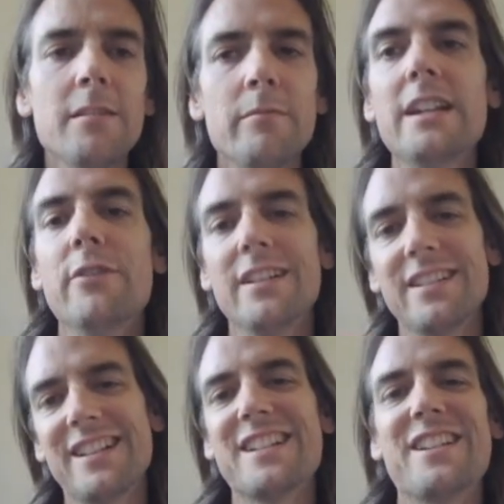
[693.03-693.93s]
But anyway,
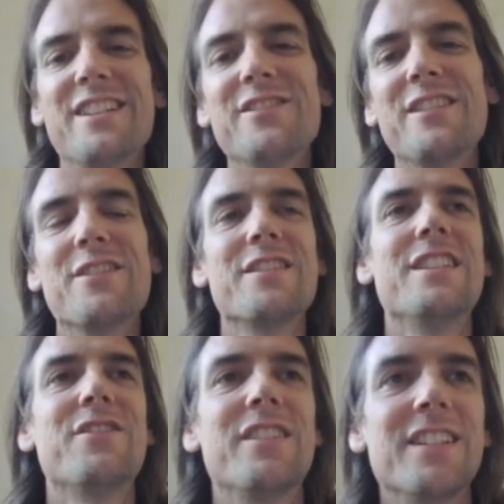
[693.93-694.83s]
I thought that was an
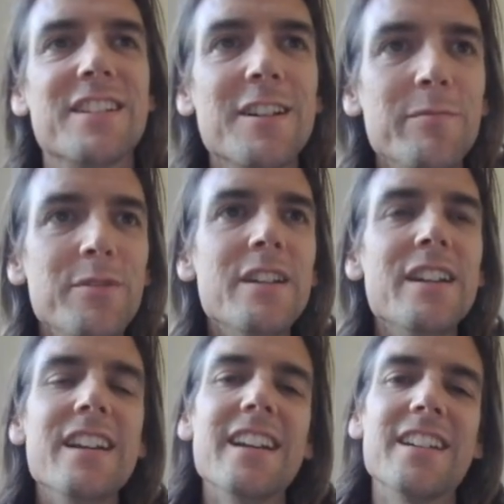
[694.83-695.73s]
interesting example,
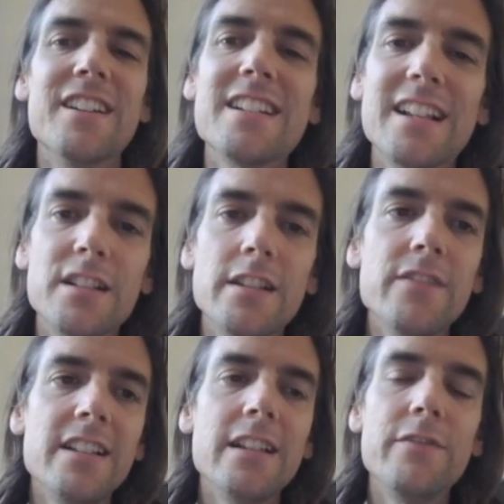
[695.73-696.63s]
a nice
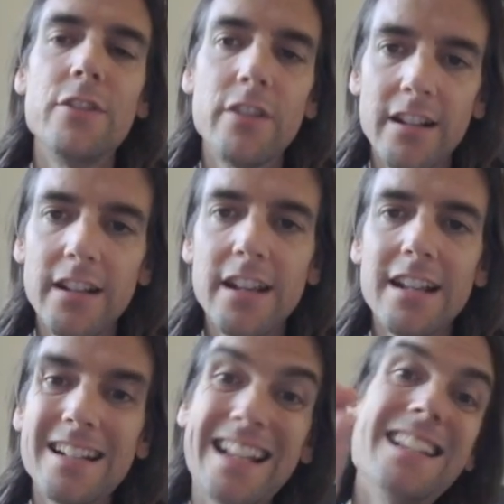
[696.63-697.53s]
activity. If you can
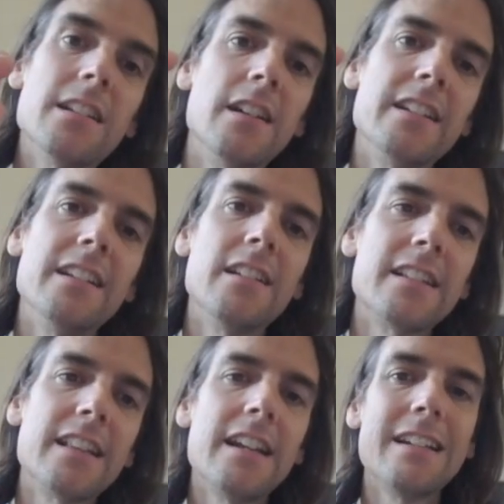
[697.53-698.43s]
take an idea
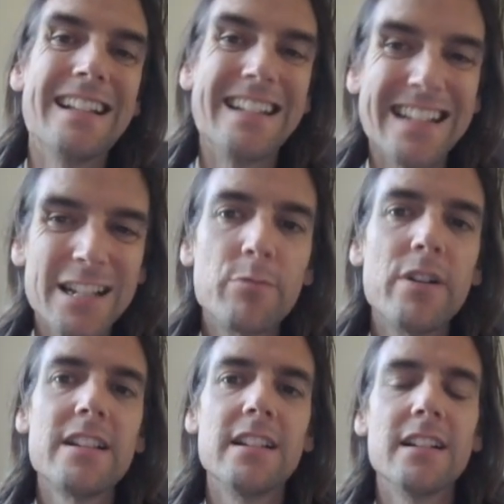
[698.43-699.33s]
like that and
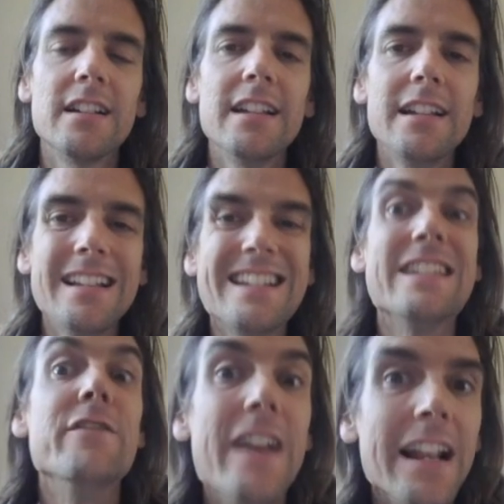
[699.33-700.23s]
express it clearly,
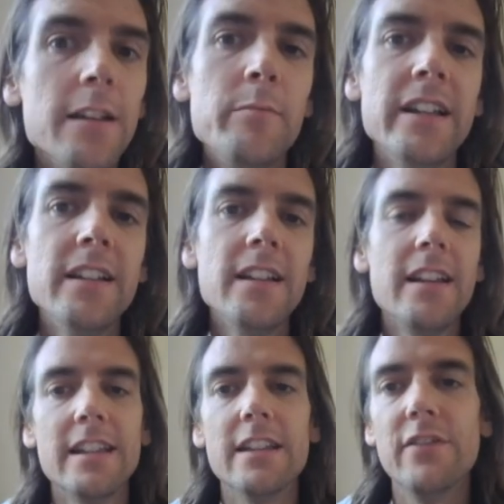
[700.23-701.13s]
develop it,
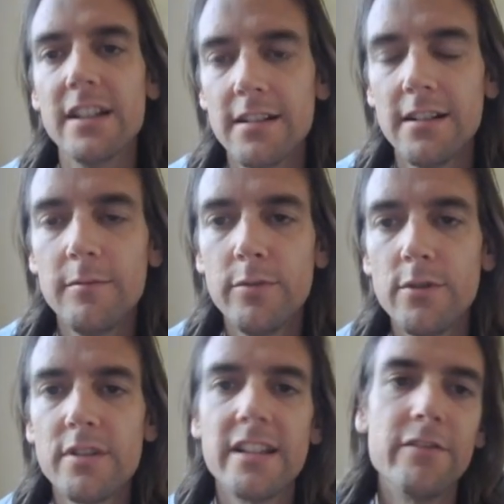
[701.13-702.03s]
give
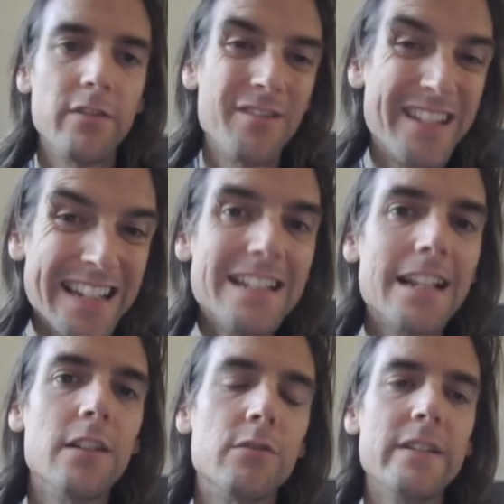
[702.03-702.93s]
examples, give
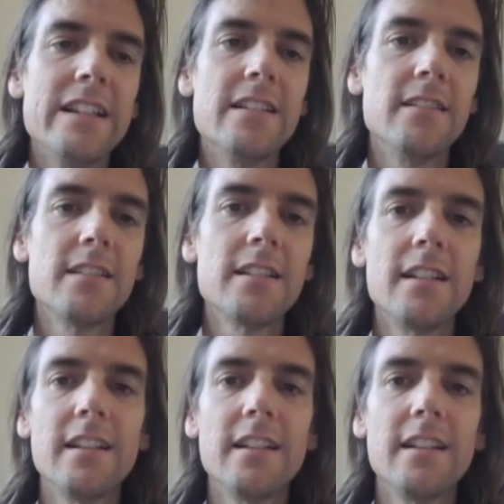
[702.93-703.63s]
detailed reasons,